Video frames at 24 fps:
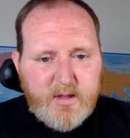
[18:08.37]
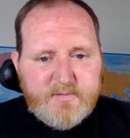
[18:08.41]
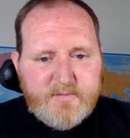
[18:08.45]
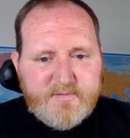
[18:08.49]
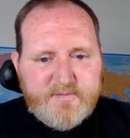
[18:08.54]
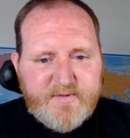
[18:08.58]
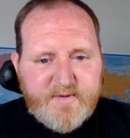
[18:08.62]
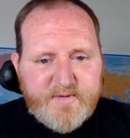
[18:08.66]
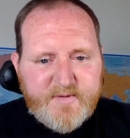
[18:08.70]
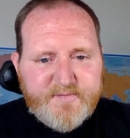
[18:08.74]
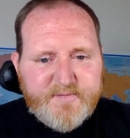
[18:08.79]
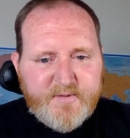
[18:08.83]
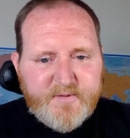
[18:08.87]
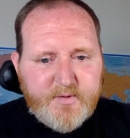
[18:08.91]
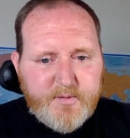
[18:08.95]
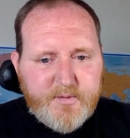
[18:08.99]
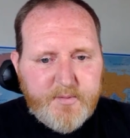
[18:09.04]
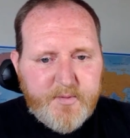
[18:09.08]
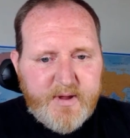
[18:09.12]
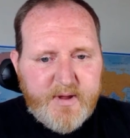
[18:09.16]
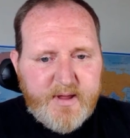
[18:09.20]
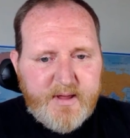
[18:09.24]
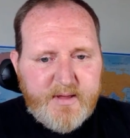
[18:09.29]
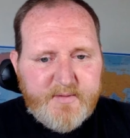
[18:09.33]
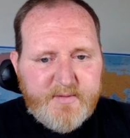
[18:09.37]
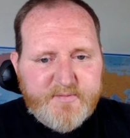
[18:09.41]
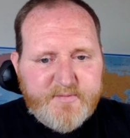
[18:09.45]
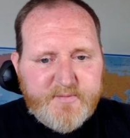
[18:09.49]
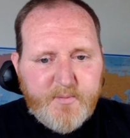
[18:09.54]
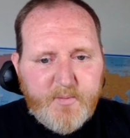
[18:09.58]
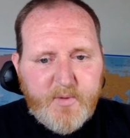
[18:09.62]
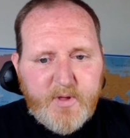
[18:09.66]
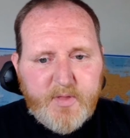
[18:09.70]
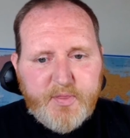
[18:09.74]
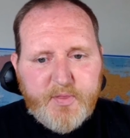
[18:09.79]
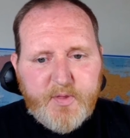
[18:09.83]
disagrees
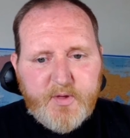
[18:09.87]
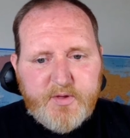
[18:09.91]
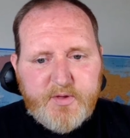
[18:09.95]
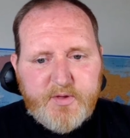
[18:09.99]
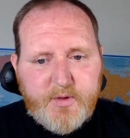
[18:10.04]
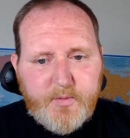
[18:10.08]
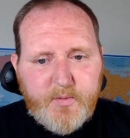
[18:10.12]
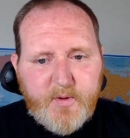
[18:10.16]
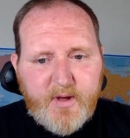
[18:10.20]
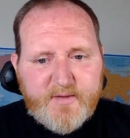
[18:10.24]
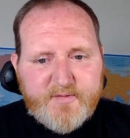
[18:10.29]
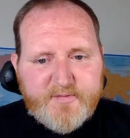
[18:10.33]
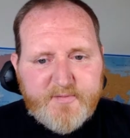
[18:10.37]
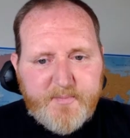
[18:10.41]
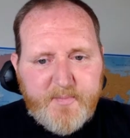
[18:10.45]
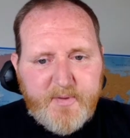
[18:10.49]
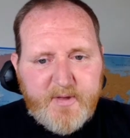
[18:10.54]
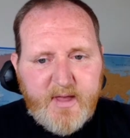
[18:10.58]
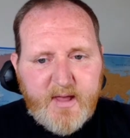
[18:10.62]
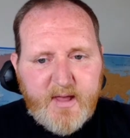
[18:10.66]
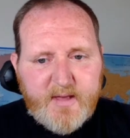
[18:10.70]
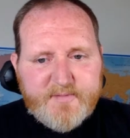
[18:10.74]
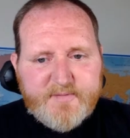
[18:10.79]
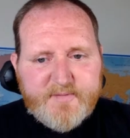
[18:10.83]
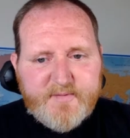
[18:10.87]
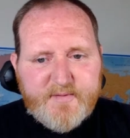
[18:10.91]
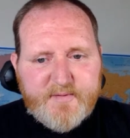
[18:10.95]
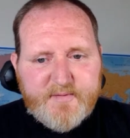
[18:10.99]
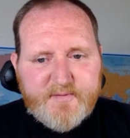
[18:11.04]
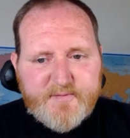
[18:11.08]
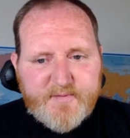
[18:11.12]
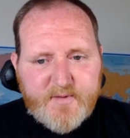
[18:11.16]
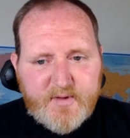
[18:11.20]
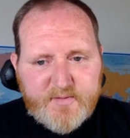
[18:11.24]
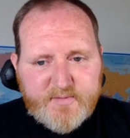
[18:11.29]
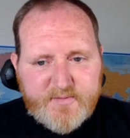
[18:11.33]
with the
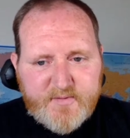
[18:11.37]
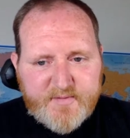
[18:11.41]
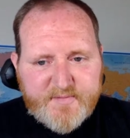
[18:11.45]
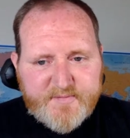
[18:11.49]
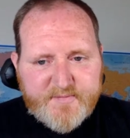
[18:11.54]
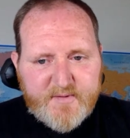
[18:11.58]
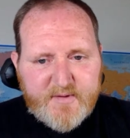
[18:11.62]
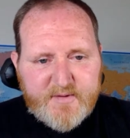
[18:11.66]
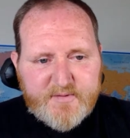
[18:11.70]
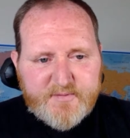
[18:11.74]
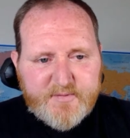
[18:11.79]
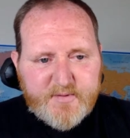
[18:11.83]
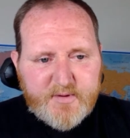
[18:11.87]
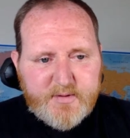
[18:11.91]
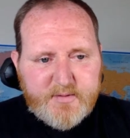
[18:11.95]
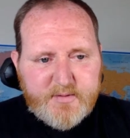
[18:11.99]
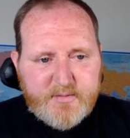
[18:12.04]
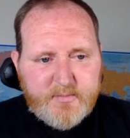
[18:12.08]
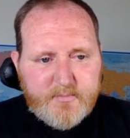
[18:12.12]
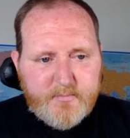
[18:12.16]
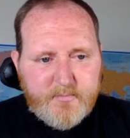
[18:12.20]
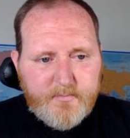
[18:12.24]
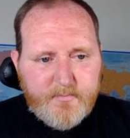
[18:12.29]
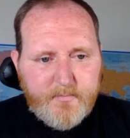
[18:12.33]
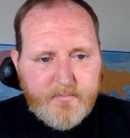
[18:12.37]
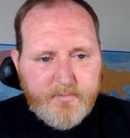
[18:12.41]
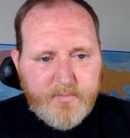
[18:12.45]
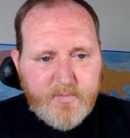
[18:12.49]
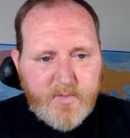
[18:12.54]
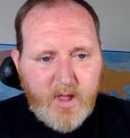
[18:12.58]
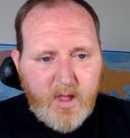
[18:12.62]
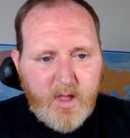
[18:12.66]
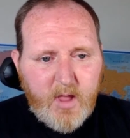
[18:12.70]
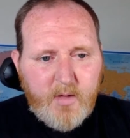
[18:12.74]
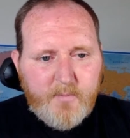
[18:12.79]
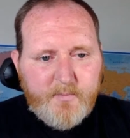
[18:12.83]
USPS's decision,
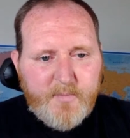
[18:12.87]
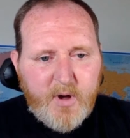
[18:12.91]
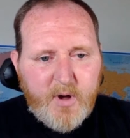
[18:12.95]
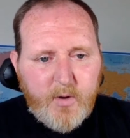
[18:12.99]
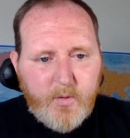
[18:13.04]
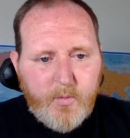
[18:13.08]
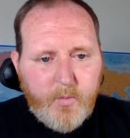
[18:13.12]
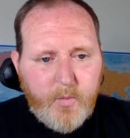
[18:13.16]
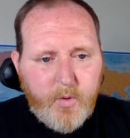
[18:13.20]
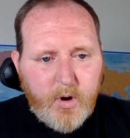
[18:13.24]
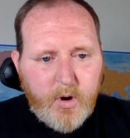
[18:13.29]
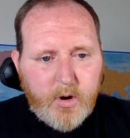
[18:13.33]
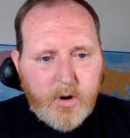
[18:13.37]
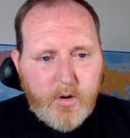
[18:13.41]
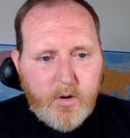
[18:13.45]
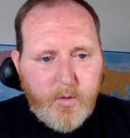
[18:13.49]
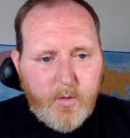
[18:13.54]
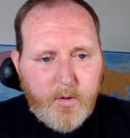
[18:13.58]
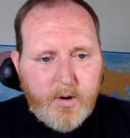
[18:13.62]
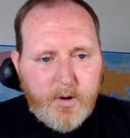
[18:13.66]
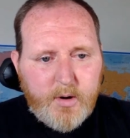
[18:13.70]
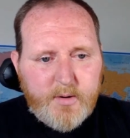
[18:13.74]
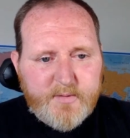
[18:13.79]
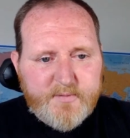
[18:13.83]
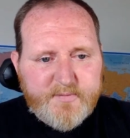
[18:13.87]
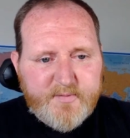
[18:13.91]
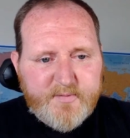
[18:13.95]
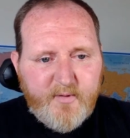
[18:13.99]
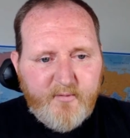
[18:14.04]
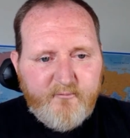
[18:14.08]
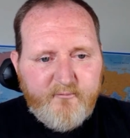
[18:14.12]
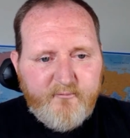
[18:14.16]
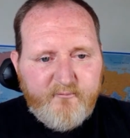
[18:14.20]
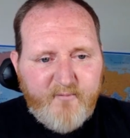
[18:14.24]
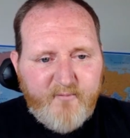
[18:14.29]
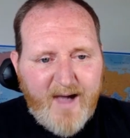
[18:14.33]
but Workhorse
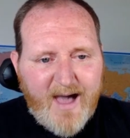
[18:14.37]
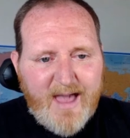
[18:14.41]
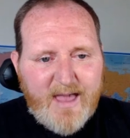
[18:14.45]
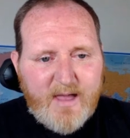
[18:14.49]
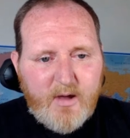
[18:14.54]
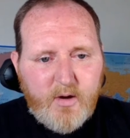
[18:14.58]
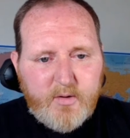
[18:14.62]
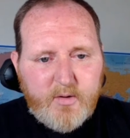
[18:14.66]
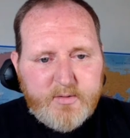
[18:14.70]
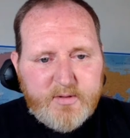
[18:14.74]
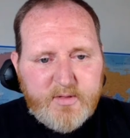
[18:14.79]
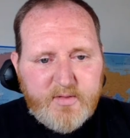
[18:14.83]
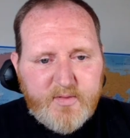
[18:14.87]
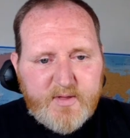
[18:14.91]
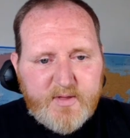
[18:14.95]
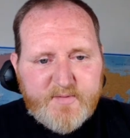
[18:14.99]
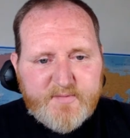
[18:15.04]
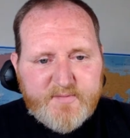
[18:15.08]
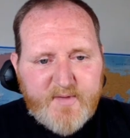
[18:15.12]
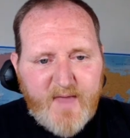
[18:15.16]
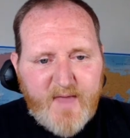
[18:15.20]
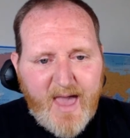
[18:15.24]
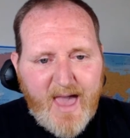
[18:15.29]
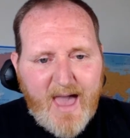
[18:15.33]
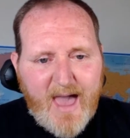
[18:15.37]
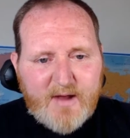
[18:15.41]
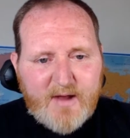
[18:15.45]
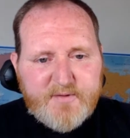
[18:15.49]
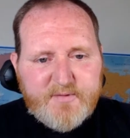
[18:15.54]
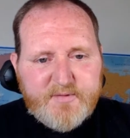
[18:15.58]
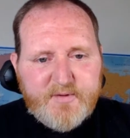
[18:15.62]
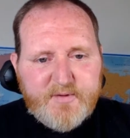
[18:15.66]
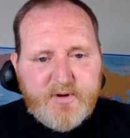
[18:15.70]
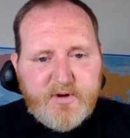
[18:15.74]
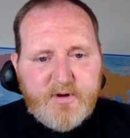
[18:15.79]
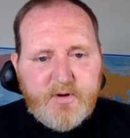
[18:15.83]
filed this
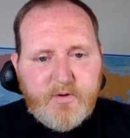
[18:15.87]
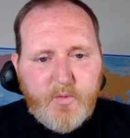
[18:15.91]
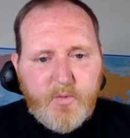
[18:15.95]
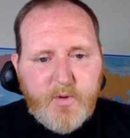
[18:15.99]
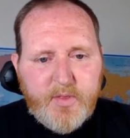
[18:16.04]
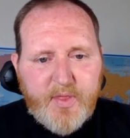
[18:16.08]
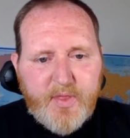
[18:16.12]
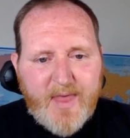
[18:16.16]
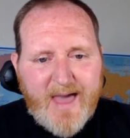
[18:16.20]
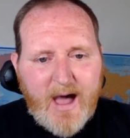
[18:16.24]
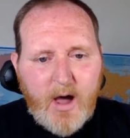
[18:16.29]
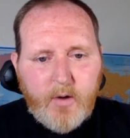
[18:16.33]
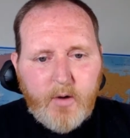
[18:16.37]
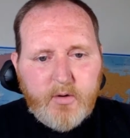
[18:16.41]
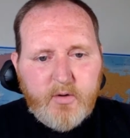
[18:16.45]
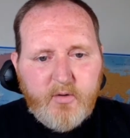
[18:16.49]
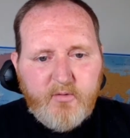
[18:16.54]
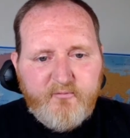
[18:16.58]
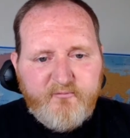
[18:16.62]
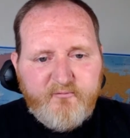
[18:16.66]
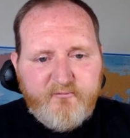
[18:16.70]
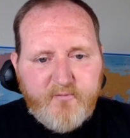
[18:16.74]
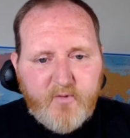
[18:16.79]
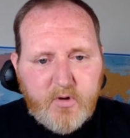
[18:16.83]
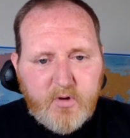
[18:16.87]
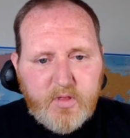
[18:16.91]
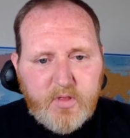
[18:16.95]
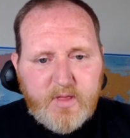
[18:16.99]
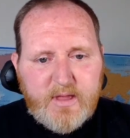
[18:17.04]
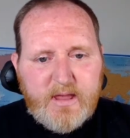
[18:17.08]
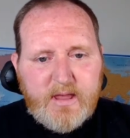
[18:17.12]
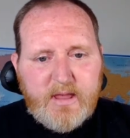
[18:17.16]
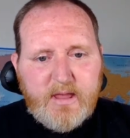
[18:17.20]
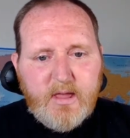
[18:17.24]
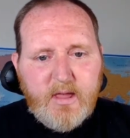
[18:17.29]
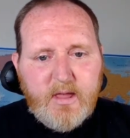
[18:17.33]
action without
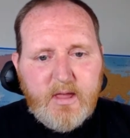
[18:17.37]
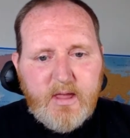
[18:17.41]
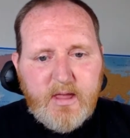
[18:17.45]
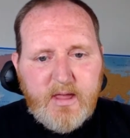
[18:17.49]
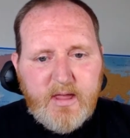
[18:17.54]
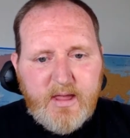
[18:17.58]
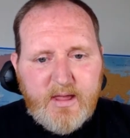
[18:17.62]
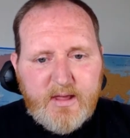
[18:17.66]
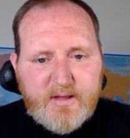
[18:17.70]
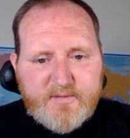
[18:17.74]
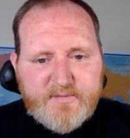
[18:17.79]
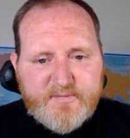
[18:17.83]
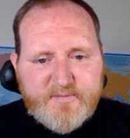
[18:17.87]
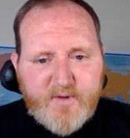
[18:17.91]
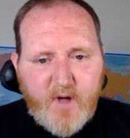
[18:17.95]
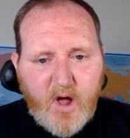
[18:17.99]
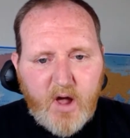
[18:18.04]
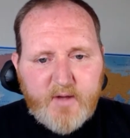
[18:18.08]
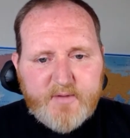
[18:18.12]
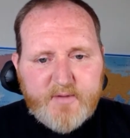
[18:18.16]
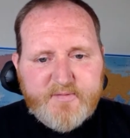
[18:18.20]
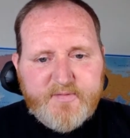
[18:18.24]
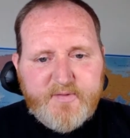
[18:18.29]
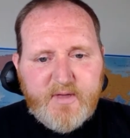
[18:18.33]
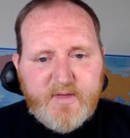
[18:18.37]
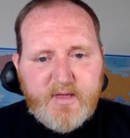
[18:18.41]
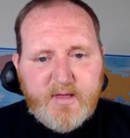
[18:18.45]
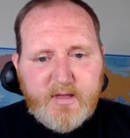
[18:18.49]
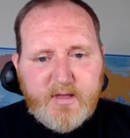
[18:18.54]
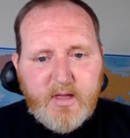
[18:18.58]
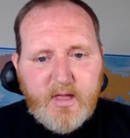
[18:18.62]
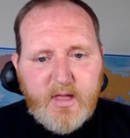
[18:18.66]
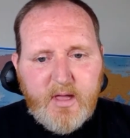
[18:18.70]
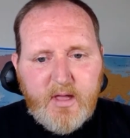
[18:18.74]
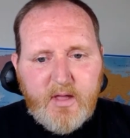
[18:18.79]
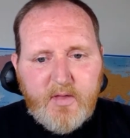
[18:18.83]
fully
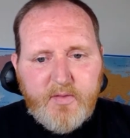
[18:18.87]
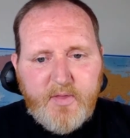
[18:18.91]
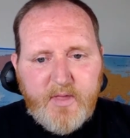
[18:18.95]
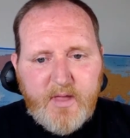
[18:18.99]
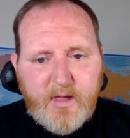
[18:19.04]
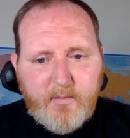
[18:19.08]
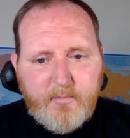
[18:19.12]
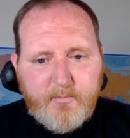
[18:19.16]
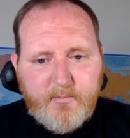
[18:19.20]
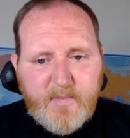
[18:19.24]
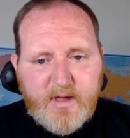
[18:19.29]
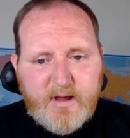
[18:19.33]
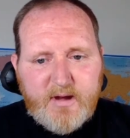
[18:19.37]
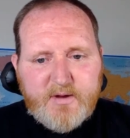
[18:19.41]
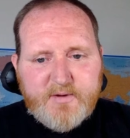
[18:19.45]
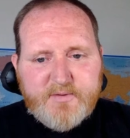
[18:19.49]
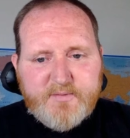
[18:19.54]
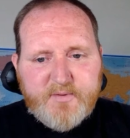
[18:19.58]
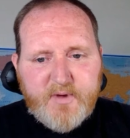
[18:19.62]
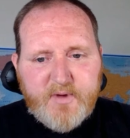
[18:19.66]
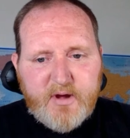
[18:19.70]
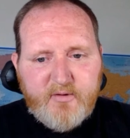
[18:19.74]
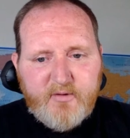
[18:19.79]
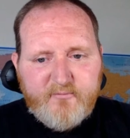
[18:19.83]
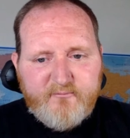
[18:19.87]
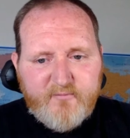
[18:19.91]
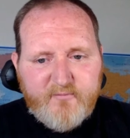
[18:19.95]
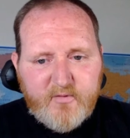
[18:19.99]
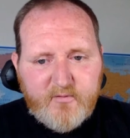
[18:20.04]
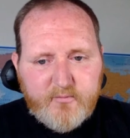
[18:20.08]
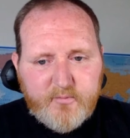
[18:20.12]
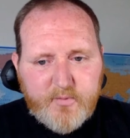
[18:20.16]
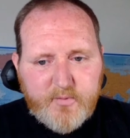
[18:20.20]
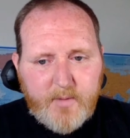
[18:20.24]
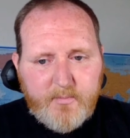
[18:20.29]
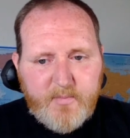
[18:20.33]
exhausting the administrative
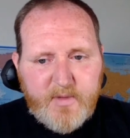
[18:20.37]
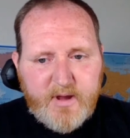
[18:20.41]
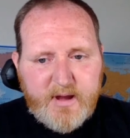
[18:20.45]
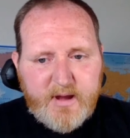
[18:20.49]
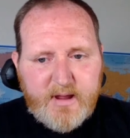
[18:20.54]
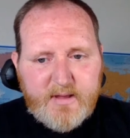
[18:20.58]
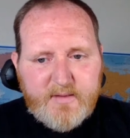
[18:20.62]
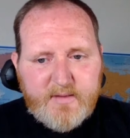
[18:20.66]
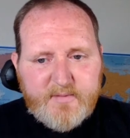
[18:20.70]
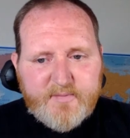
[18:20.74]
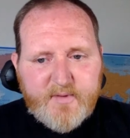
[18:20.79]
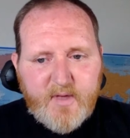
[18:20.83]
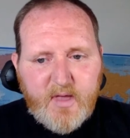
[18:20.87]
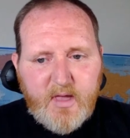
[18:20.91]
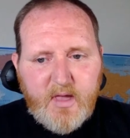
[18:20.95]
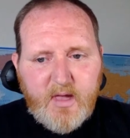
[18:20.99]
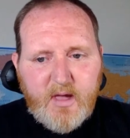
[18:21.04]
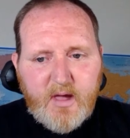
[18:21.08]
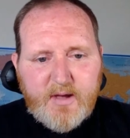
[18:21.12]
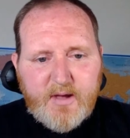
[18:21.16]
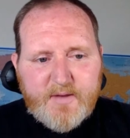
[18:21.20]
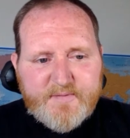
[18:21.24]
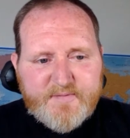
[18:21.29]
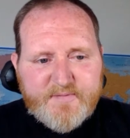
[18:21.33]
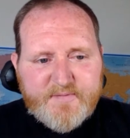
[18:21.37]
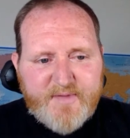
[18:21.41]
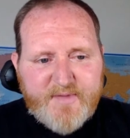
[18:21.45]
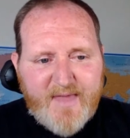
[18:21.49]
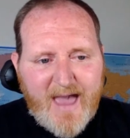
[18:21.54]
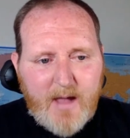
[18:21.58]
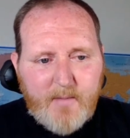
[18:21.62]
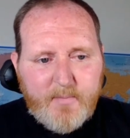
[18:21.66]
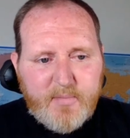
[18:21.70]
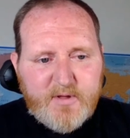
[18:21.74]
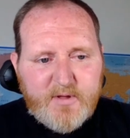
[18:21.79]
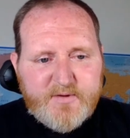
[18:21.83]
remedies
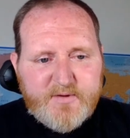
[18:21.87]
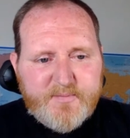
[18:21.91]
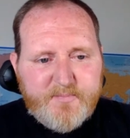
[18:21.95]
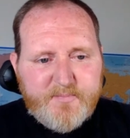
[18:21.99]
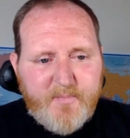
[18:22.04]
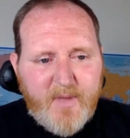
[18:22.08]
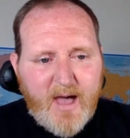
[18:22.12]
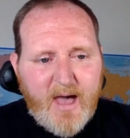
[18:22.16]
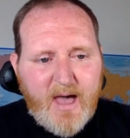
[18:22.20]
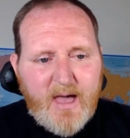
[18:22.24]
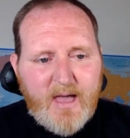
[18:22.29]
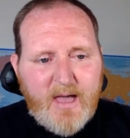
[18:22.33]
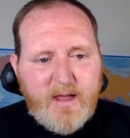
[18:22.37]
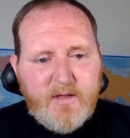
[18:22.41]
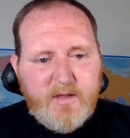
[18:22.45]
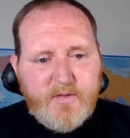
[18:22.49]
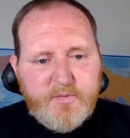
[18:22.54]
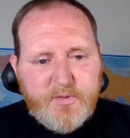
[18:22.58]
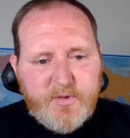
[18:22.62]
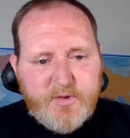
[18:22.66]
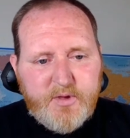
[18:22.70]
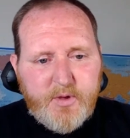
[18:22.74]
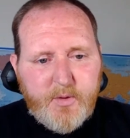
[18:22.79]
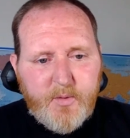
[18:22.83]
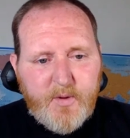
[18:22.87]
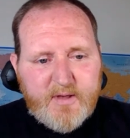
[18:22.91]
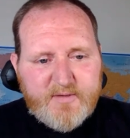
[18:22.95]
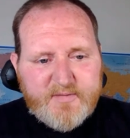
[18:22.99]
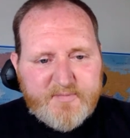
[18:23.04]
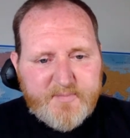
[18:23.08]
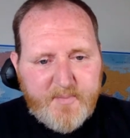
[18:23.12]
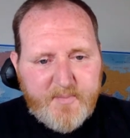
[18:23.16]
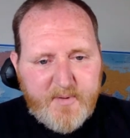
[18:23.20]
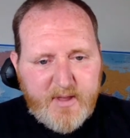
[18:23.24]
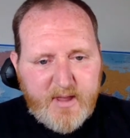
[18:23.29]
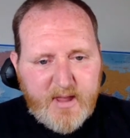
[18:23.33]
established by the
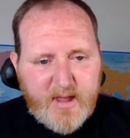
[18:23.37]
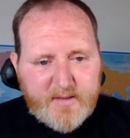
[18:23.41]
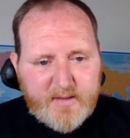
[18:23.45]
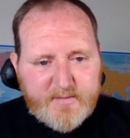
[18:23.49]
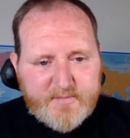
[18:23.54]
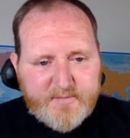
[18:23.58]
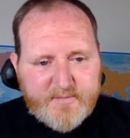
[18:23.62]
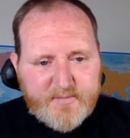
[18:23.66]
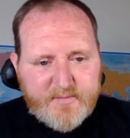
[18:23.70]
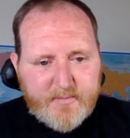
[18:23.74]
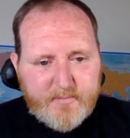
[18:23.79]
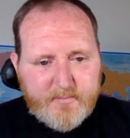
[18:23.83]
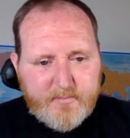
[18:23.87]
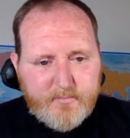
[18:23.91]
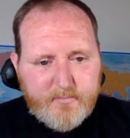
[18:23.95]
USPS.